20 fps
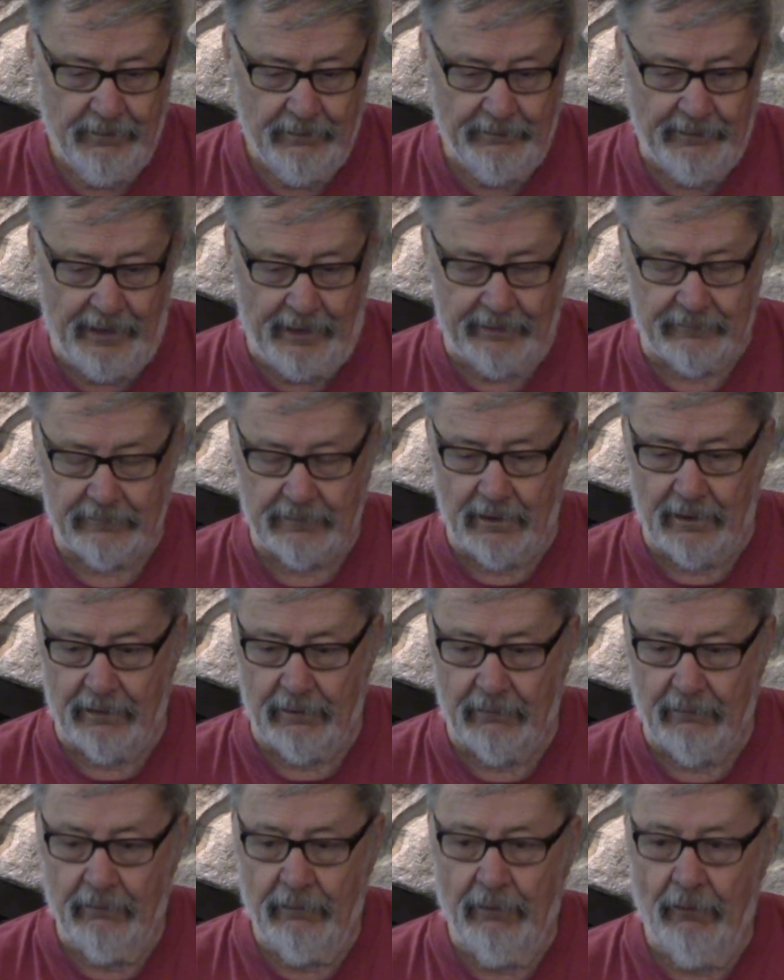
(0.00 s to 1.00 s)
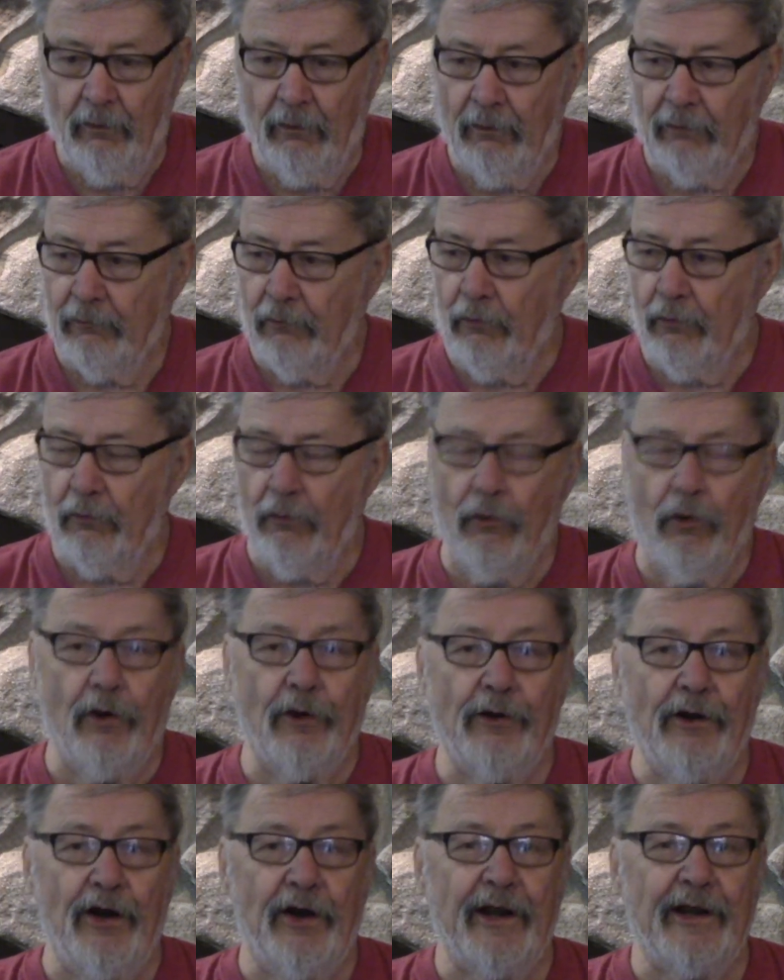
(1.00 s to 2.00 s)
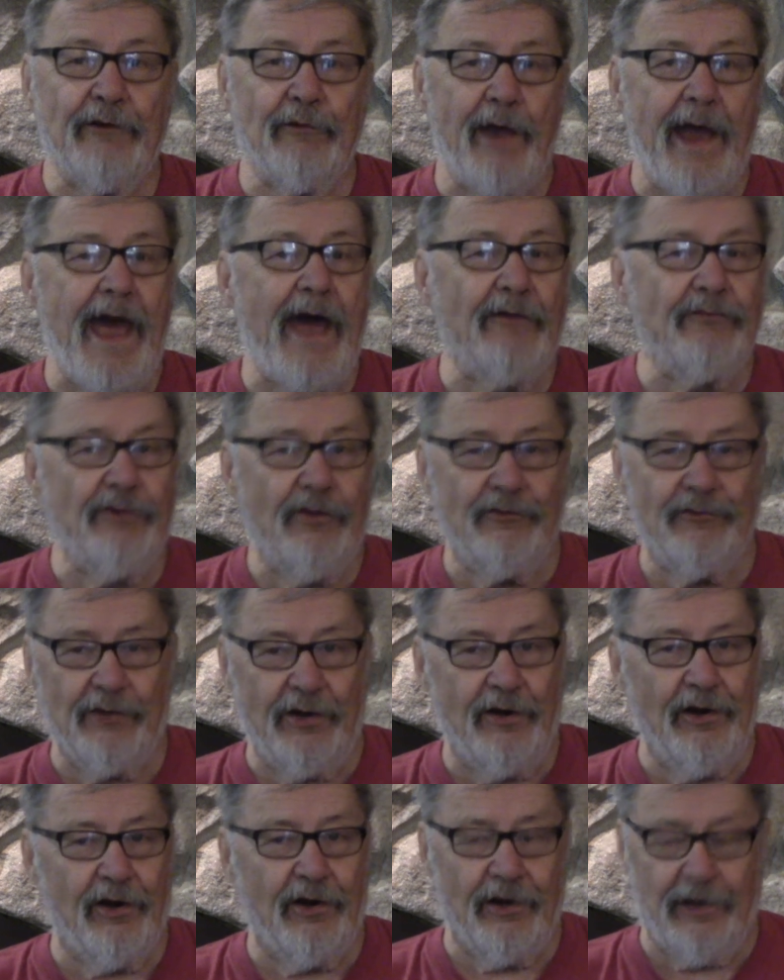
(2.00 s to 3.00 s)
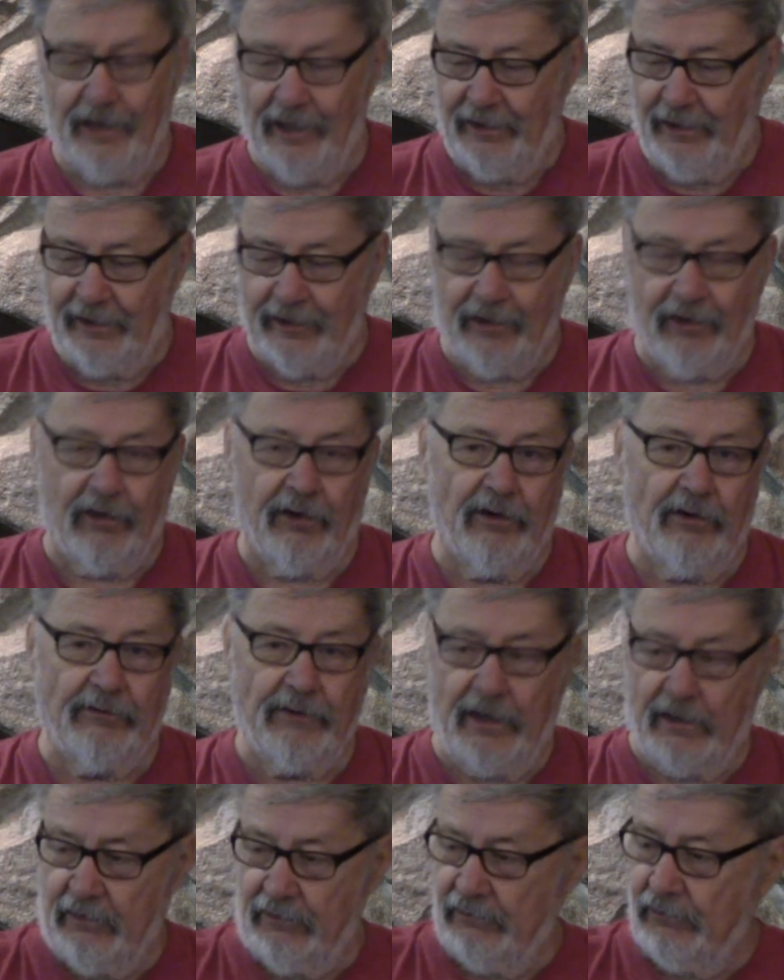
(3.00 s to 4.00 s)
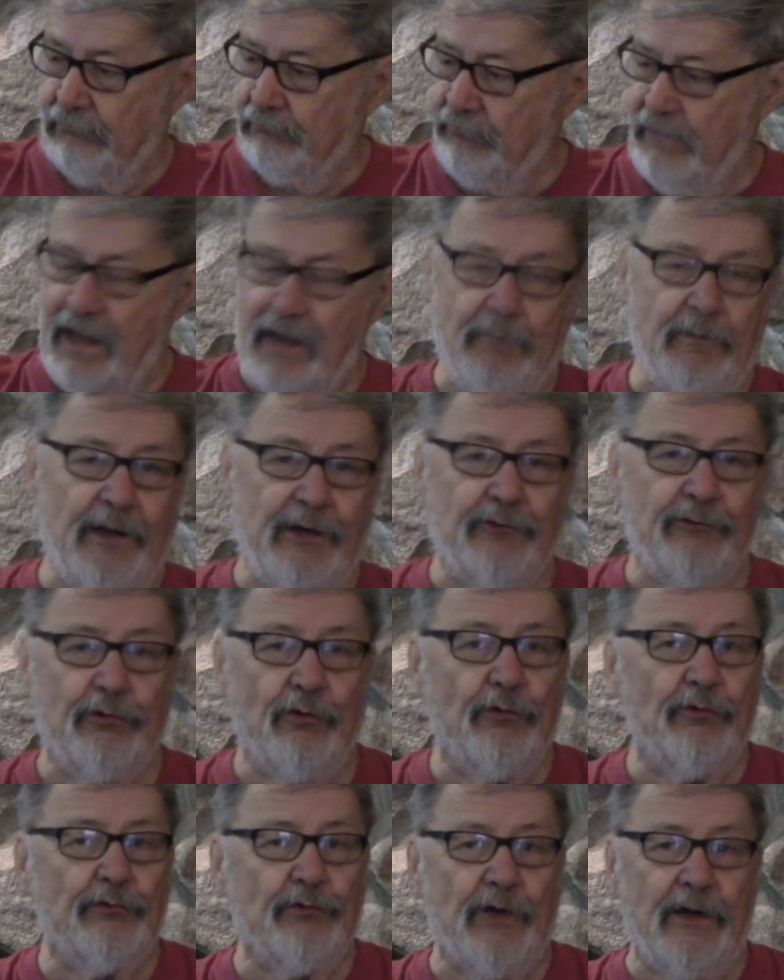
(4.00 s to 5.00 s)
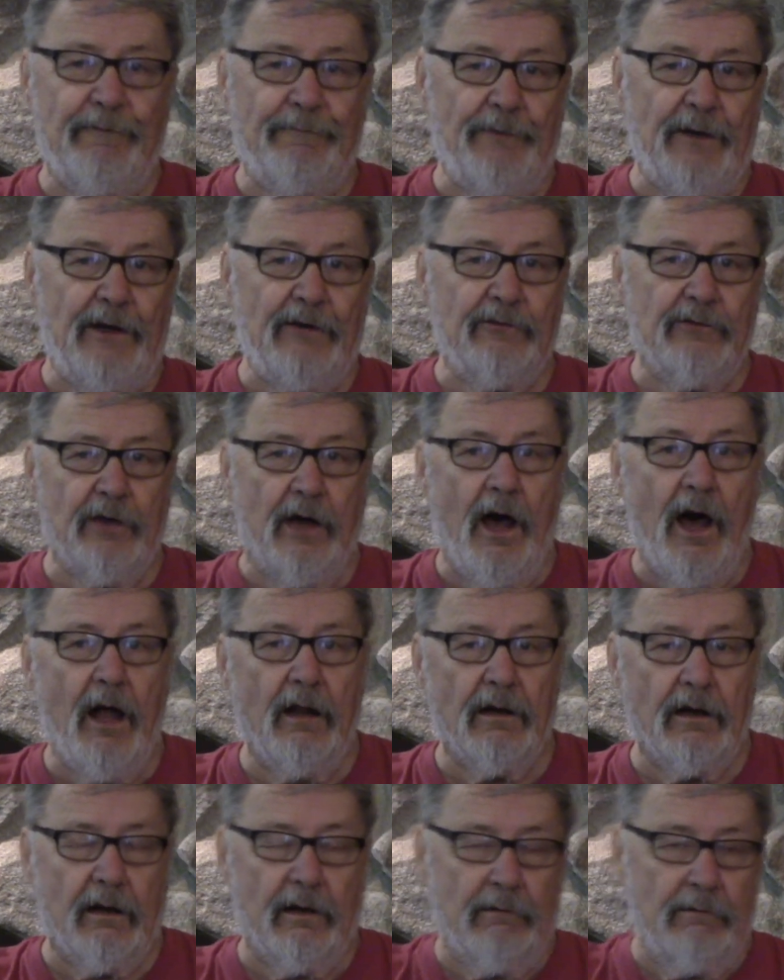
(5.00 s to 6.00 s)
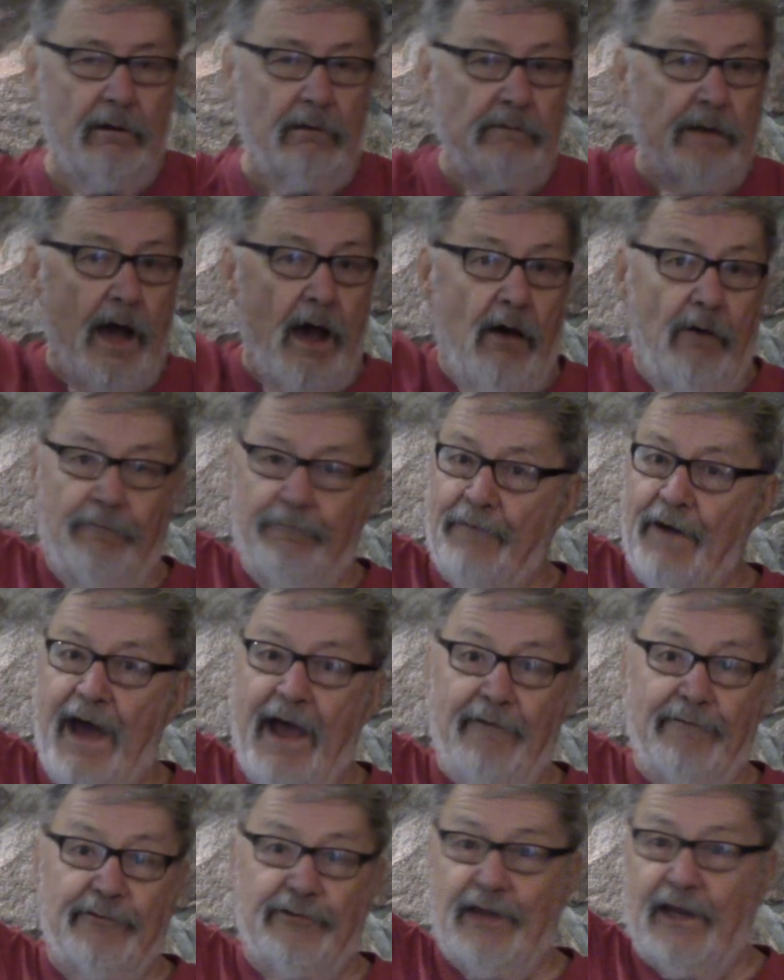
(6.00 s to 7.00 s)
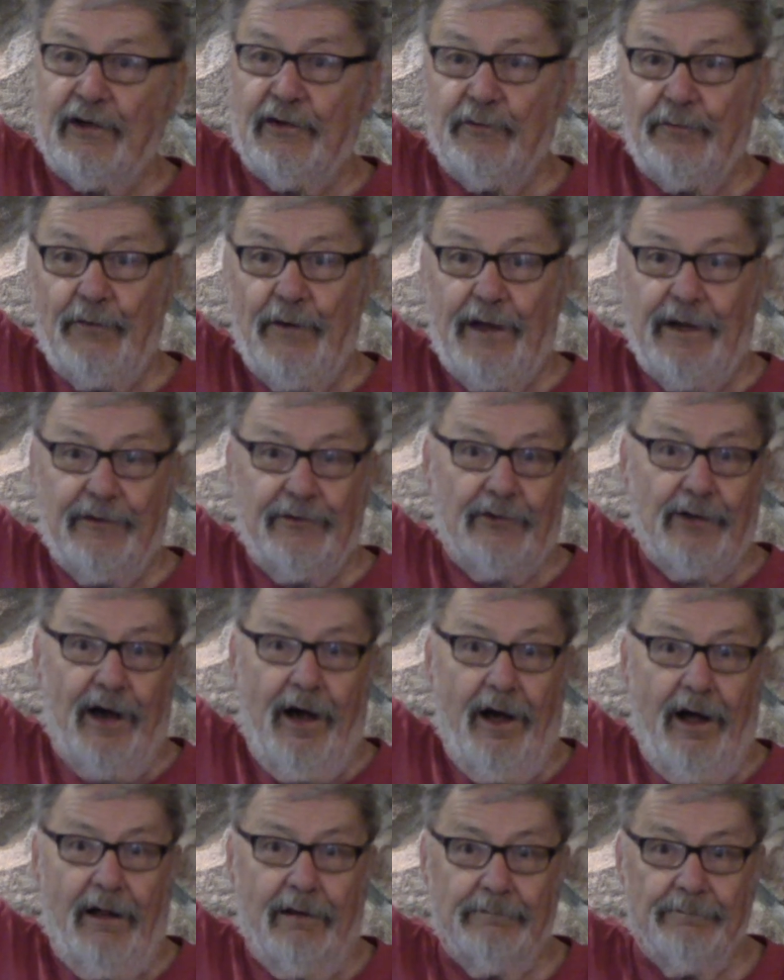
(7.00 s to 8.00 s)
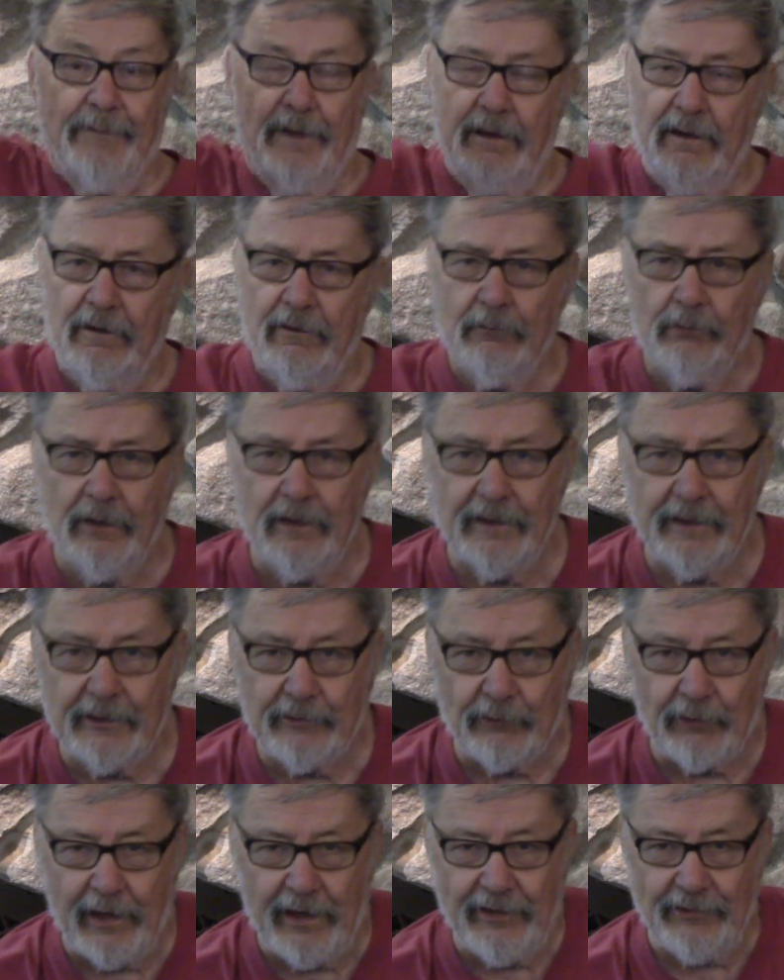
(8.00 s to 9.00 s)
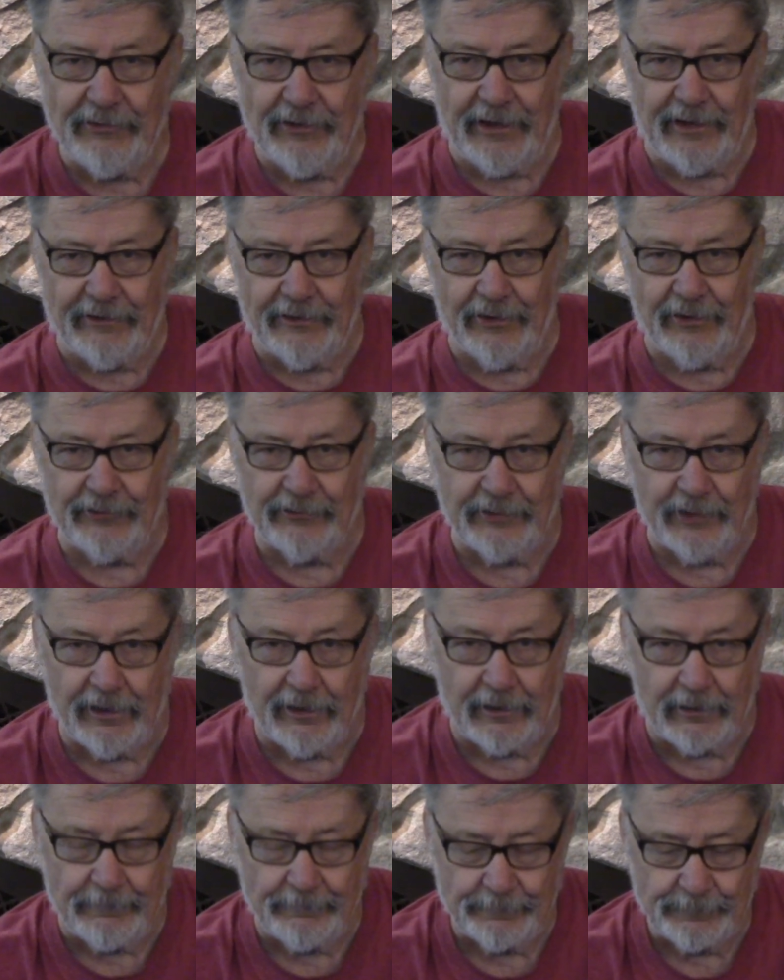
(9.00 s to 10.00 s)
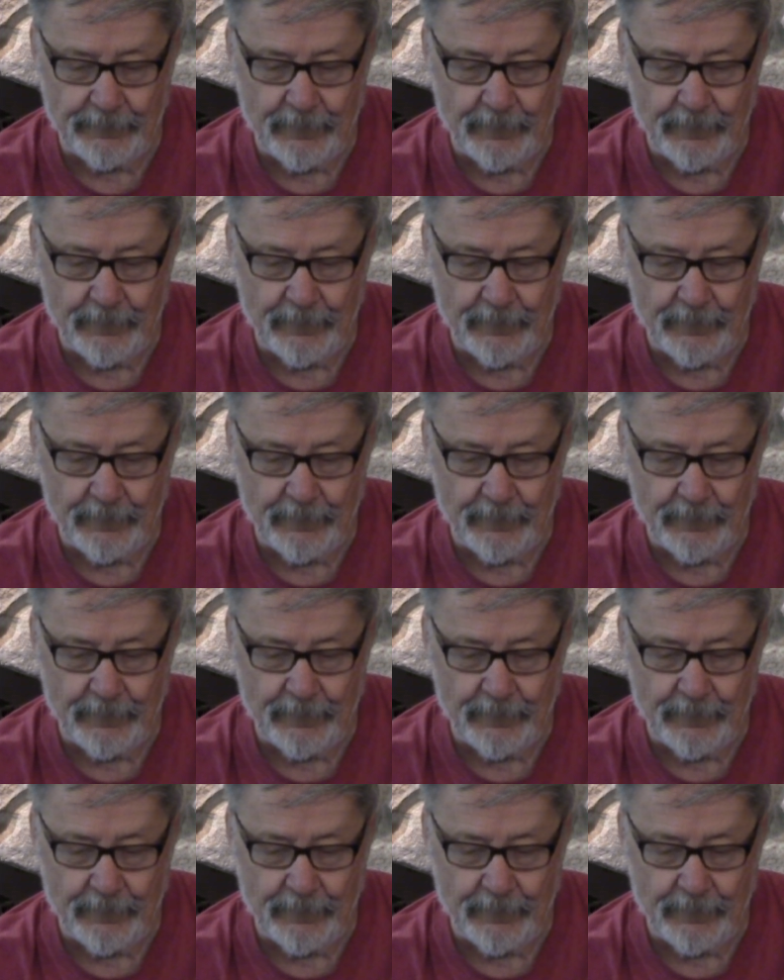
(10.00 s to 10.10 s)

that ordinary grasses in our hunting area that are maybe 2 or 3 feet tall are now 5 or 6 feet tall. Really crazy this year.